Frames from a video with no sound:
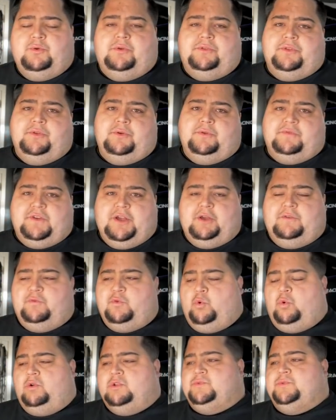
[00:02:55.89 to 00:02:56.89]
Although, of
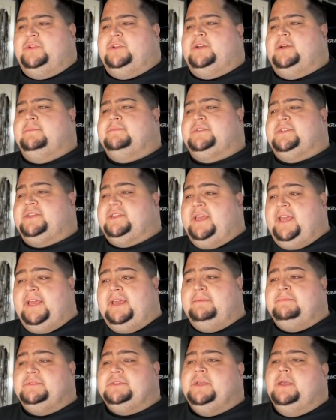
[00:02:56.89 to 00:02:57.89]
course, when it comes to
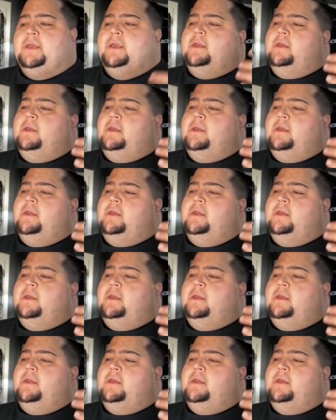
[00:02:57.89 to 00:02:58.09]
games,